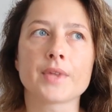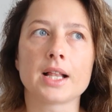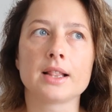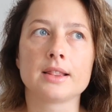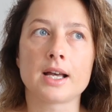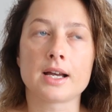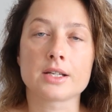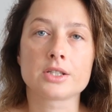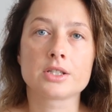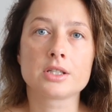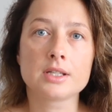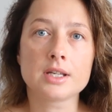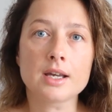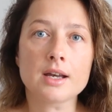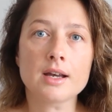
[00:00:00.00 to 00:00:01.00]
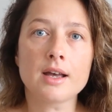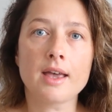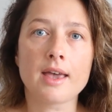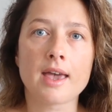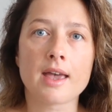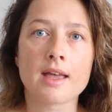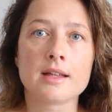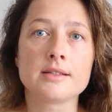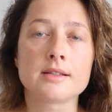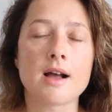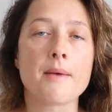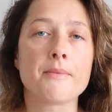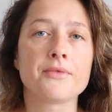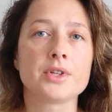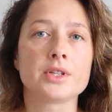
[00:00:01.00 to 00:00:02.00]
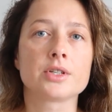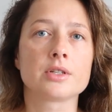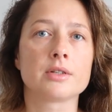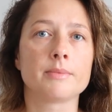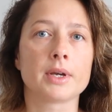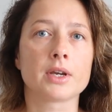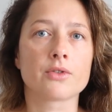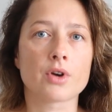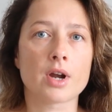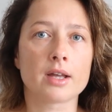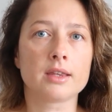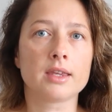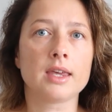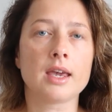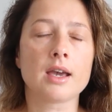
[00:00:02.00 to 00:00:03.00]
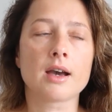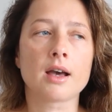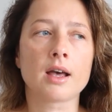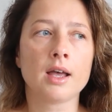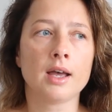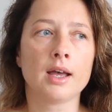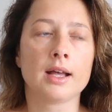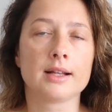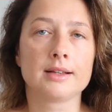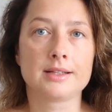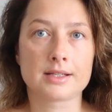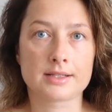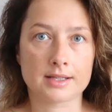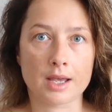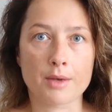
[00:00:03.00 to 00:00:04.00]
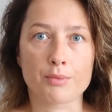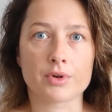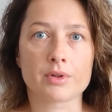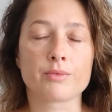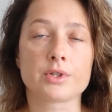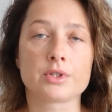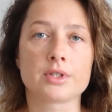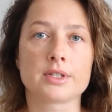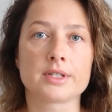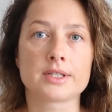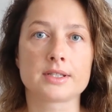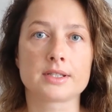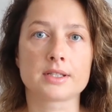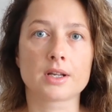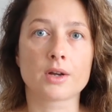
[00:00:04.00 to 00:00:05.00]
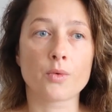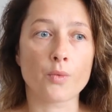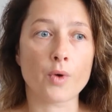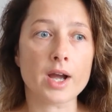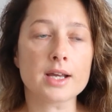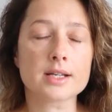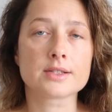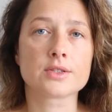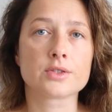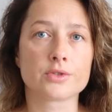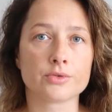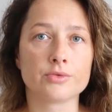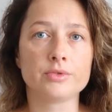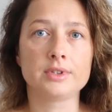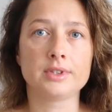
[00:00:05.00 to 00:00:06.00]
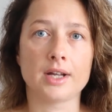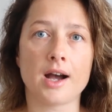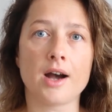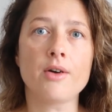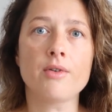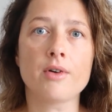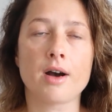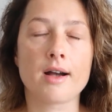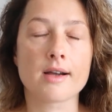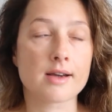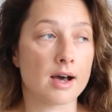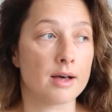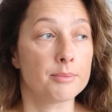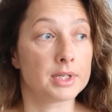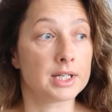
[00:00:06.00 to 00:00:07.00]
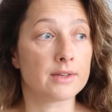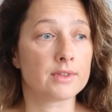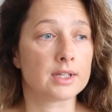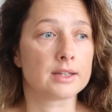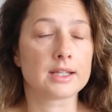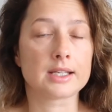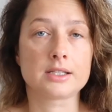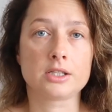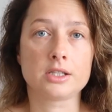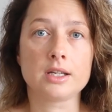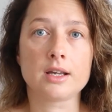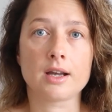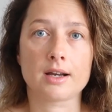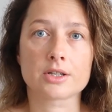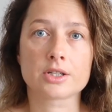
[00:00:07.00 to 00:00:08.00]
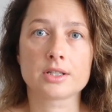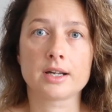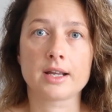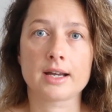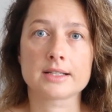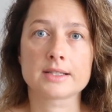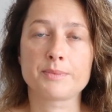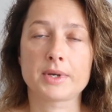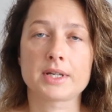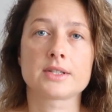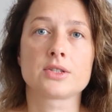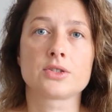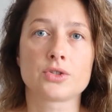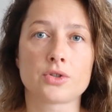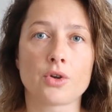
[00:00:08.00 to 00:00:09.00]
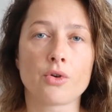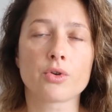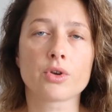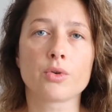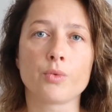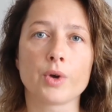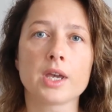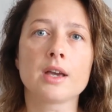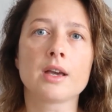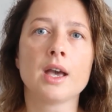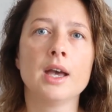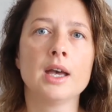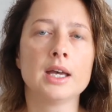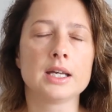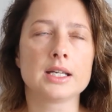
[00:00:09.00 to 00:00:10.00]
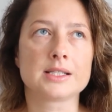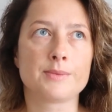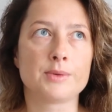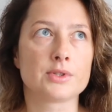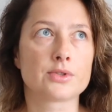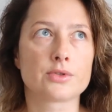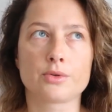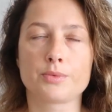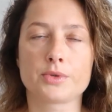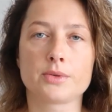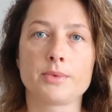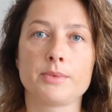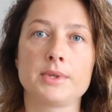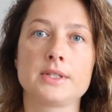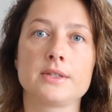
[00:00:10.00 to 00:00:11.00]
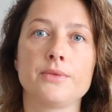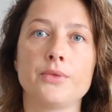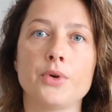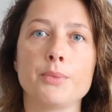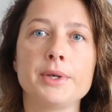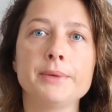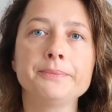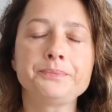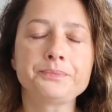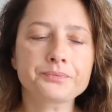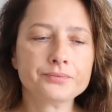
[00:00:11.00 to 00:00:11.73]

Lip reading: last year, and I'm finishing my grad year this April, which is quite soon now. I can't believe that this year actually has passed so quick. It's been super busy for me.